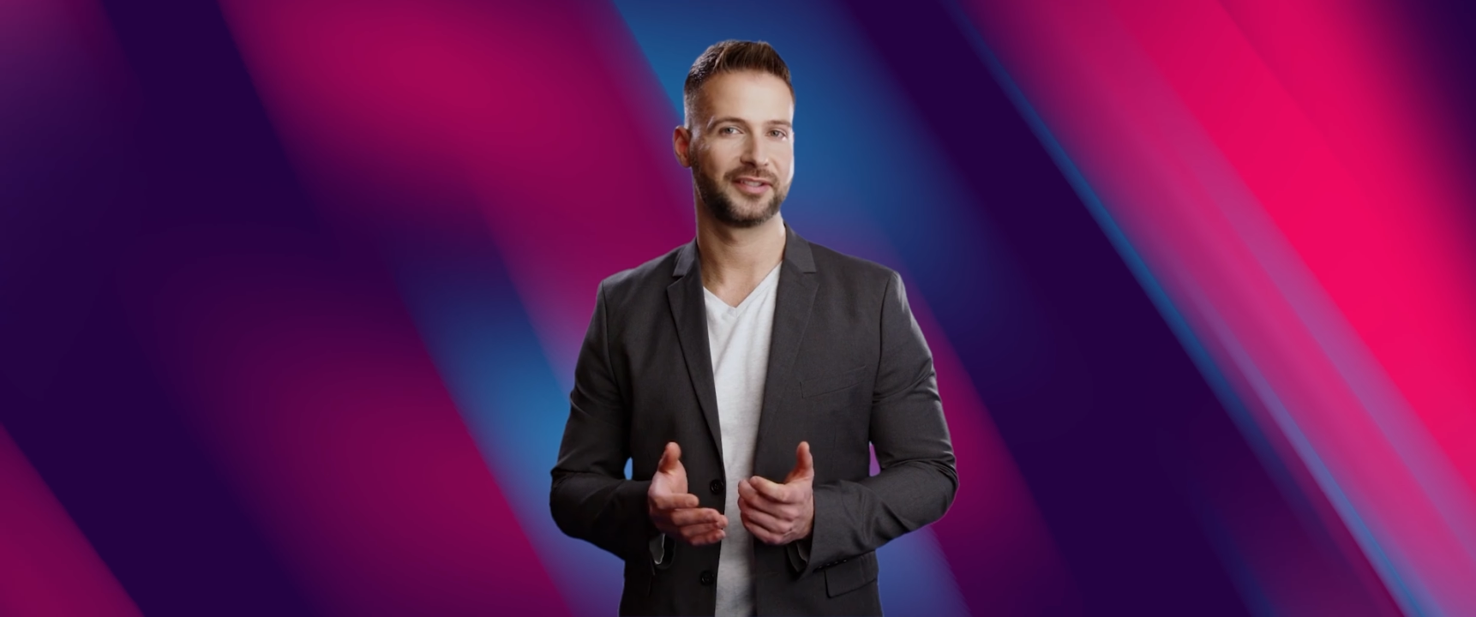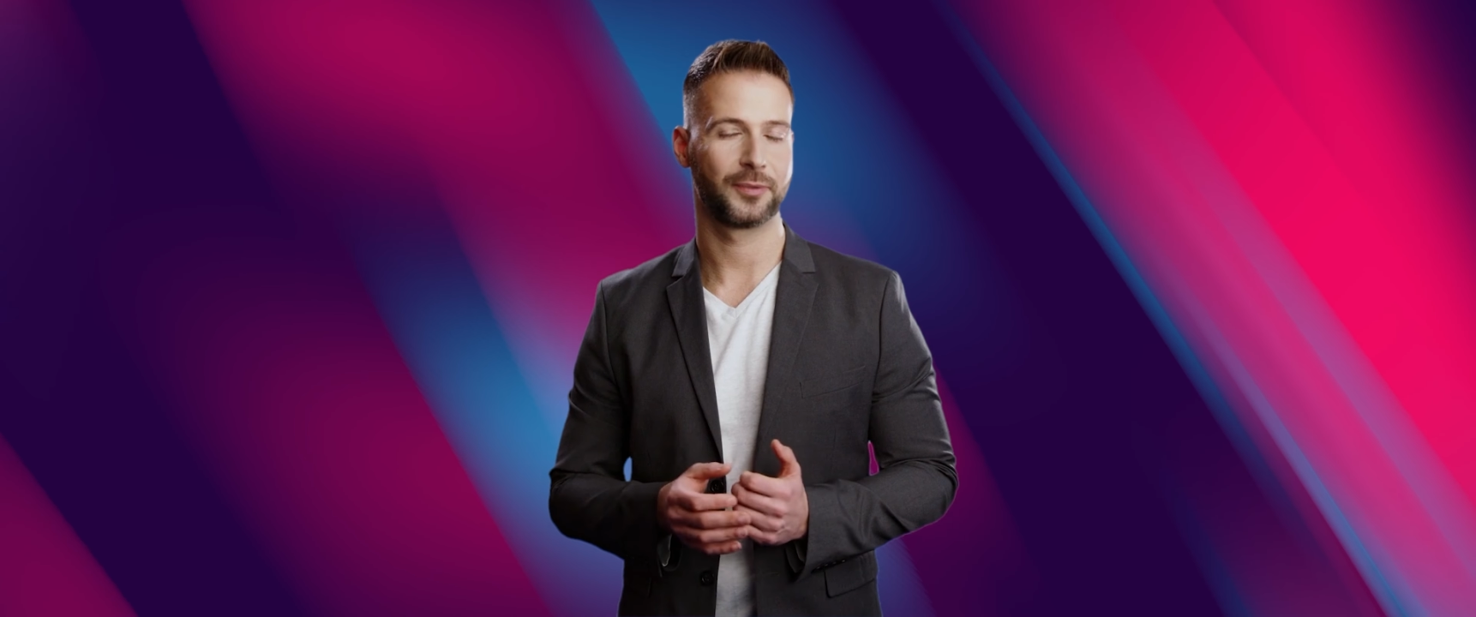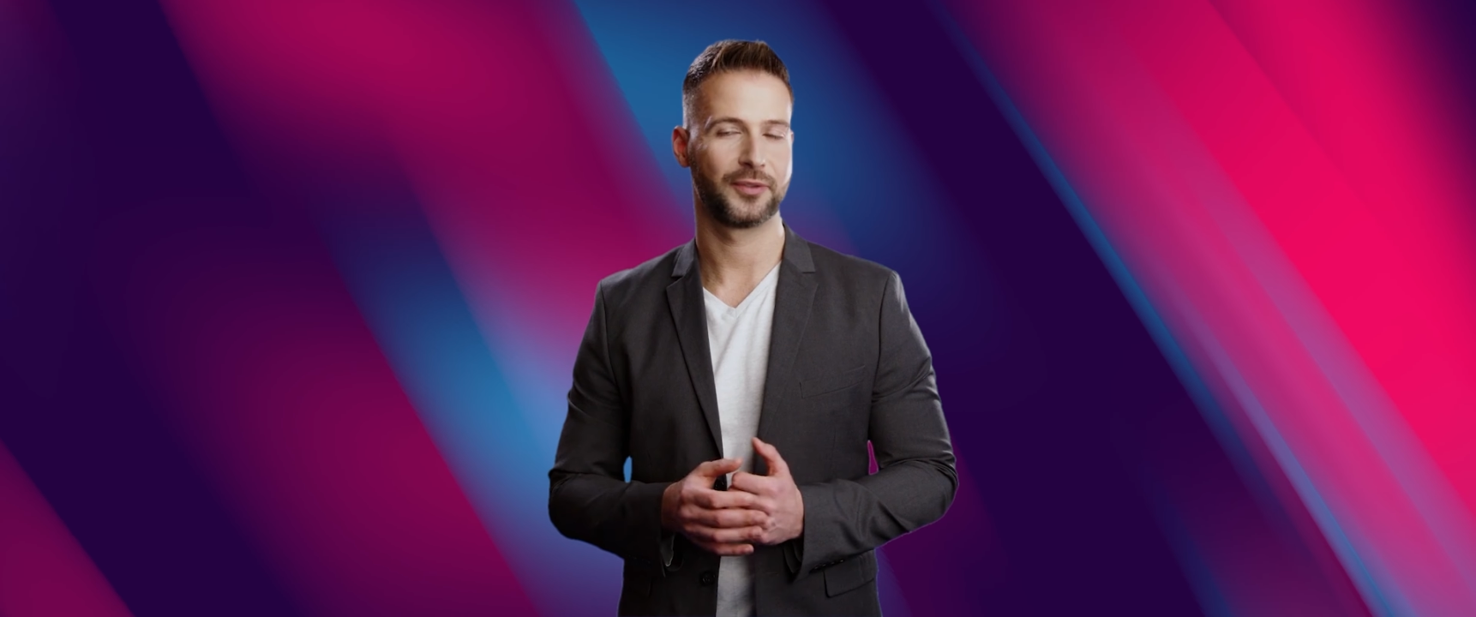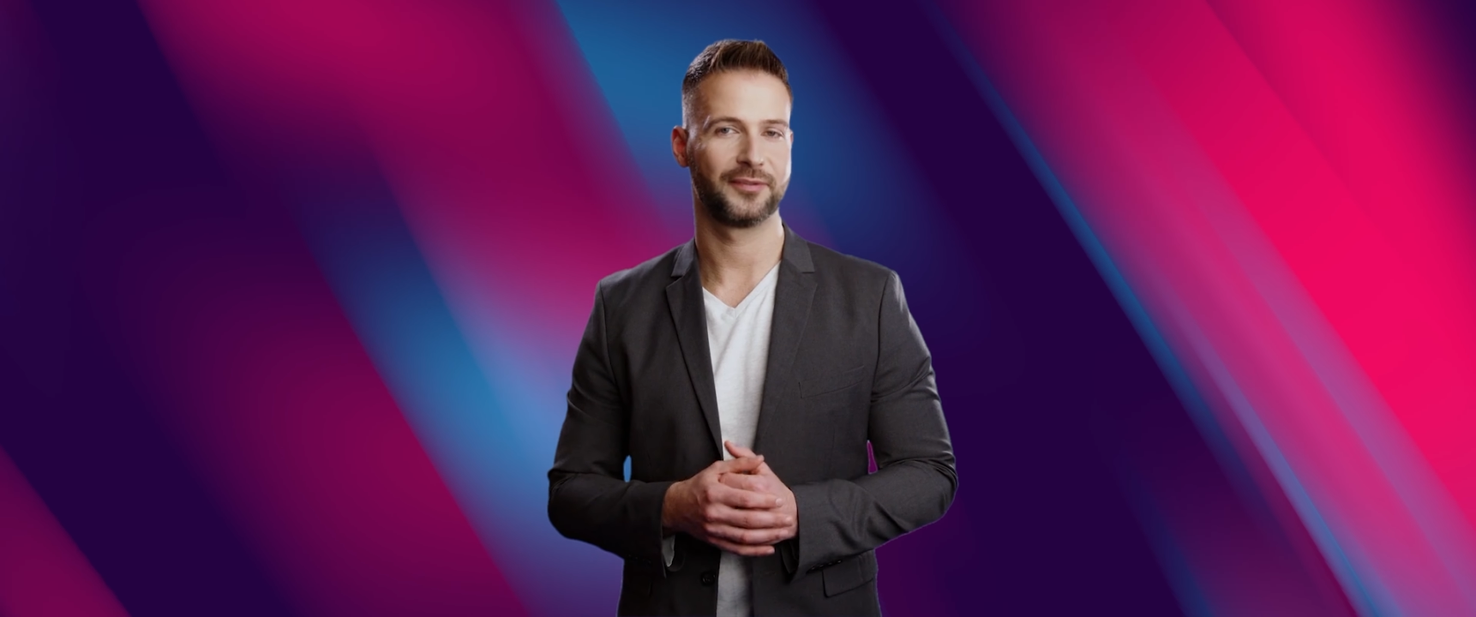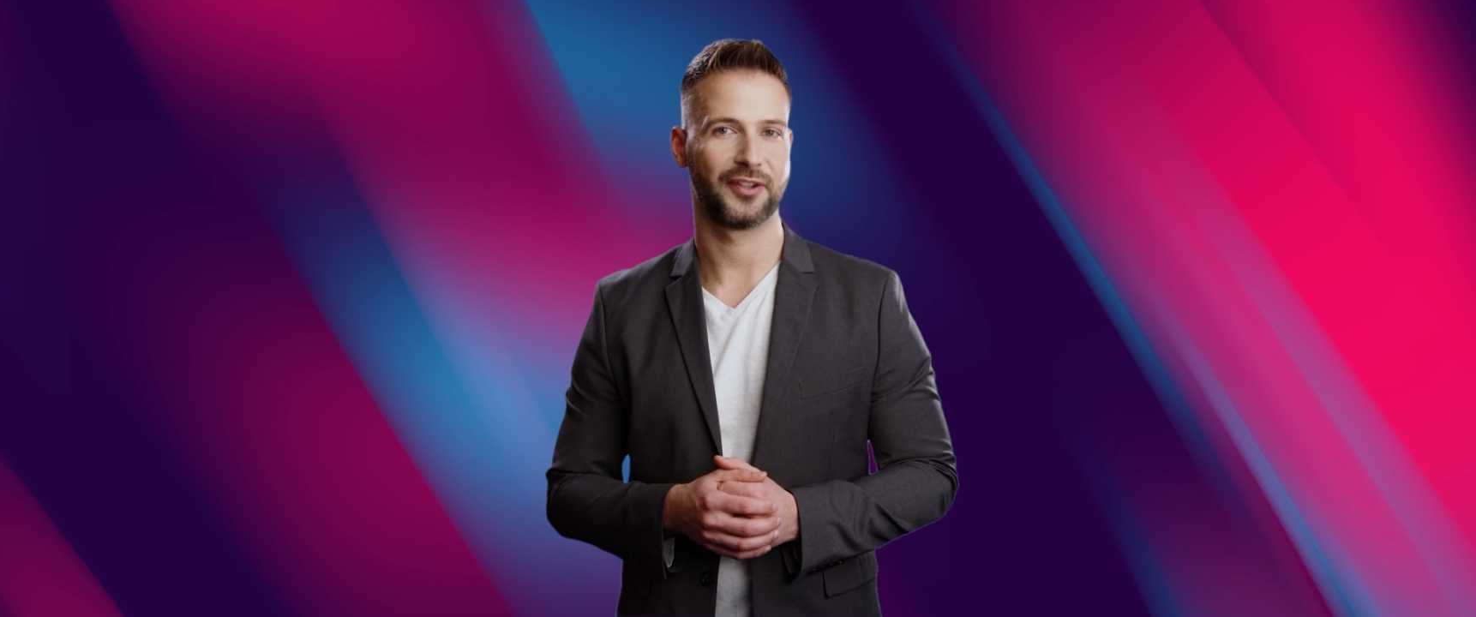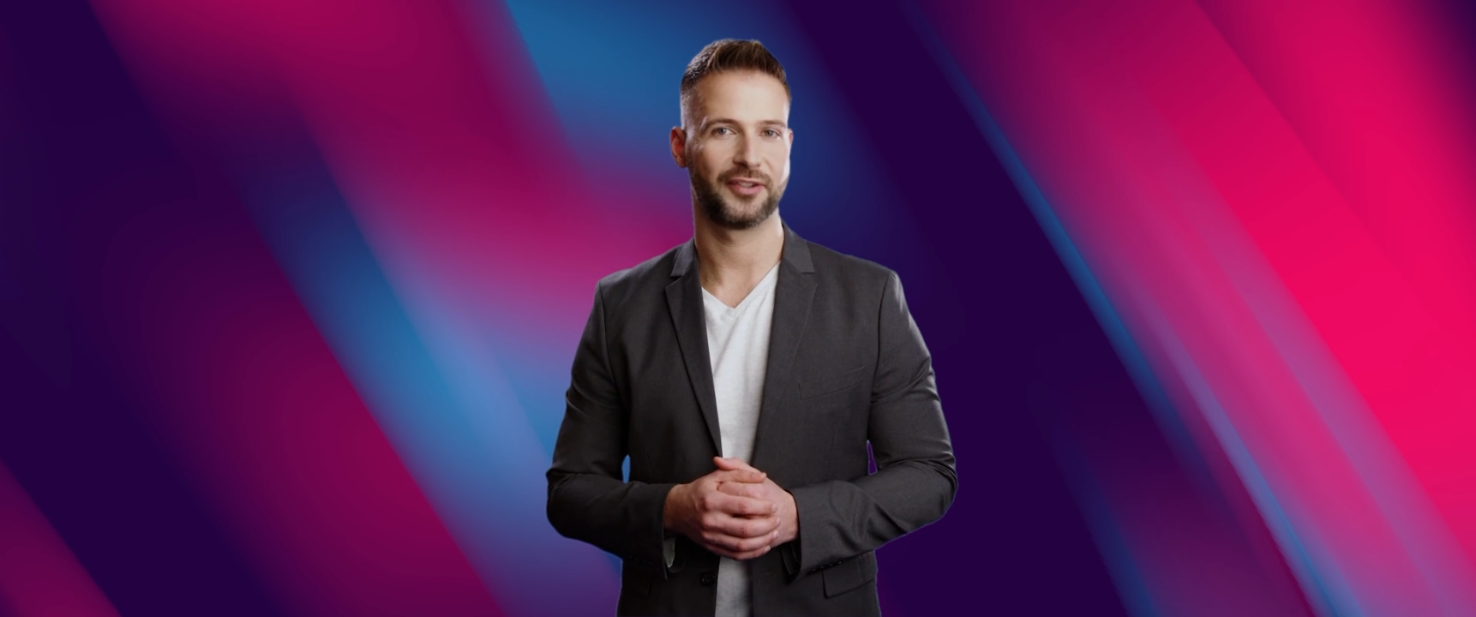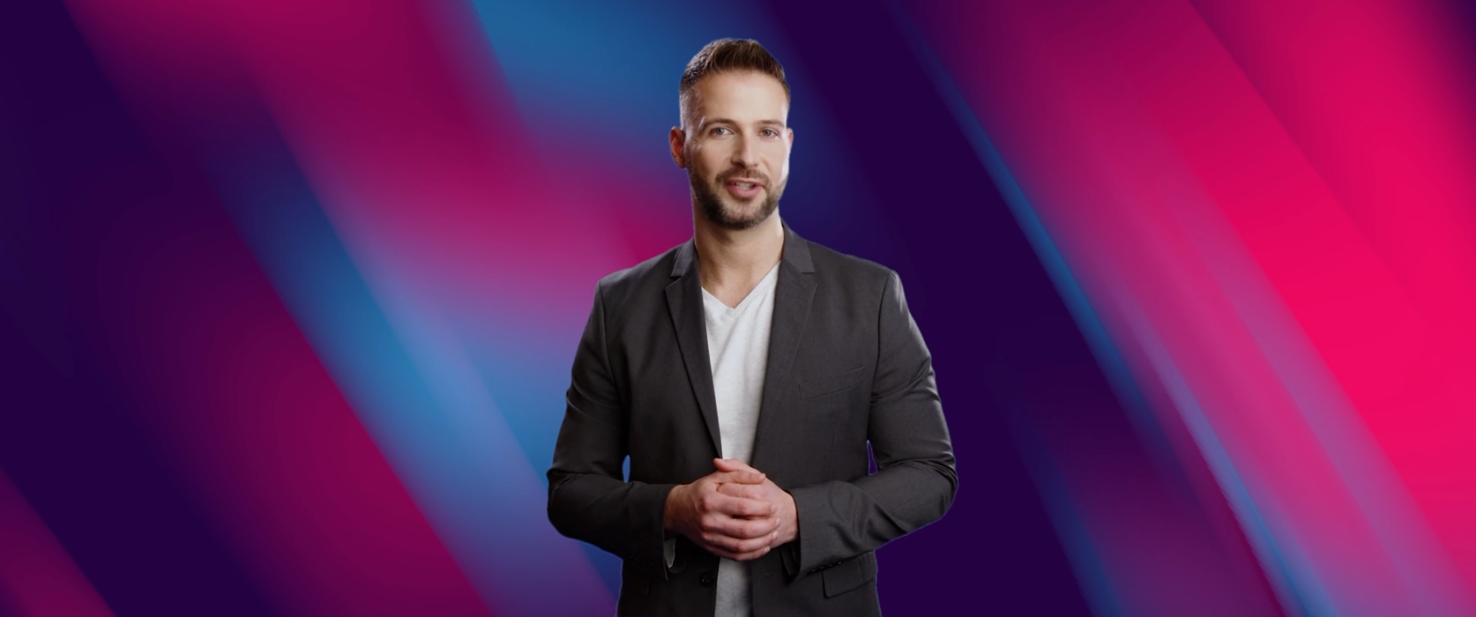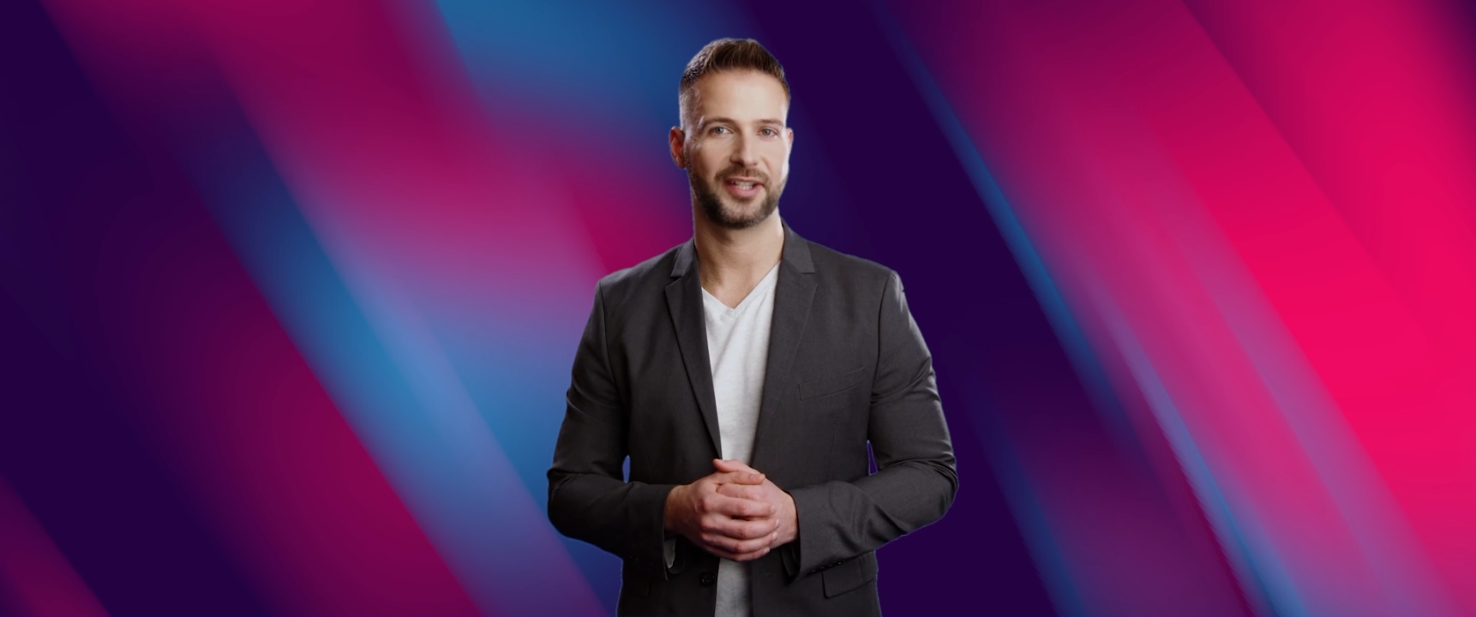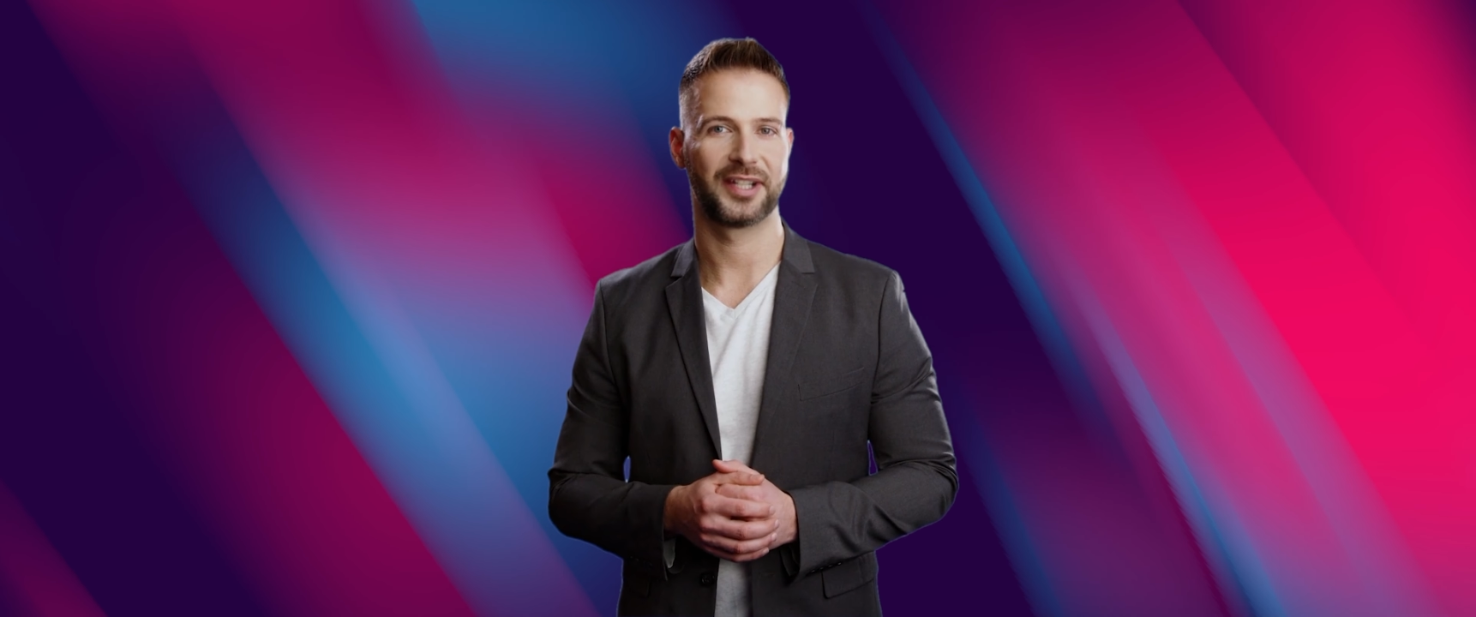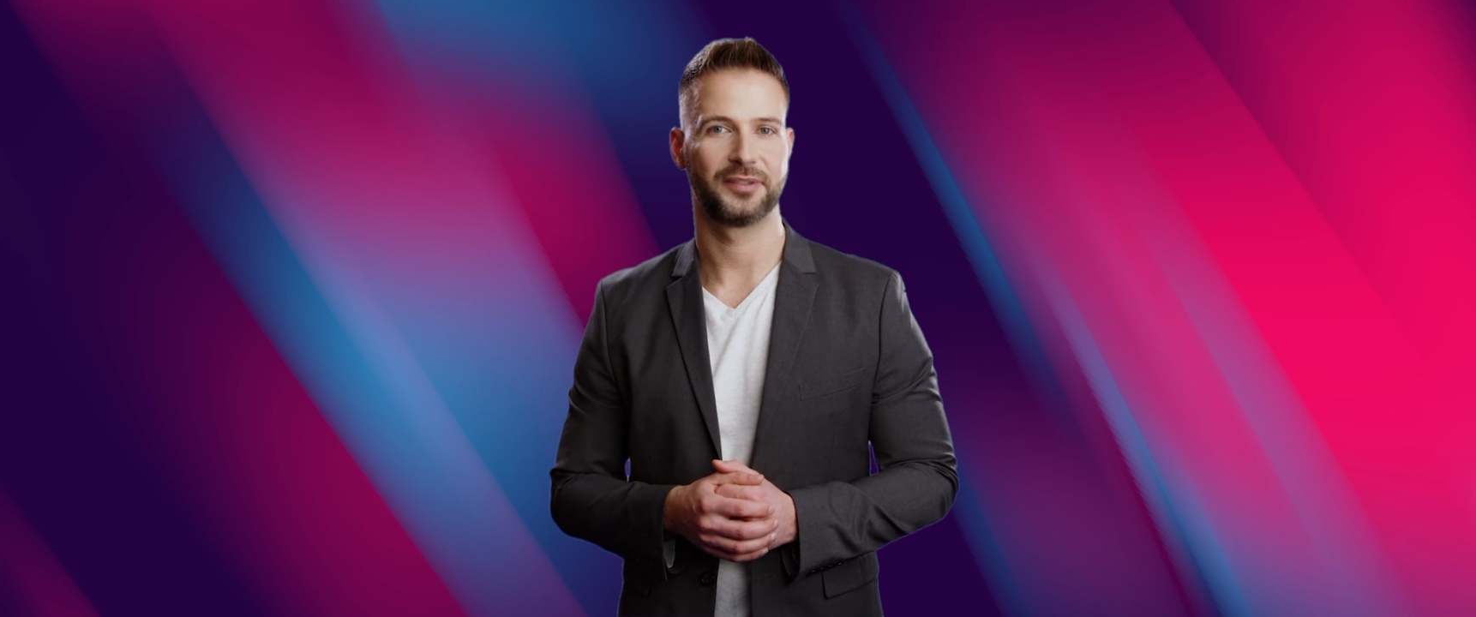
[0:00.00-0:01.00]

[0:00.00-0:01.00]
soft, ethereal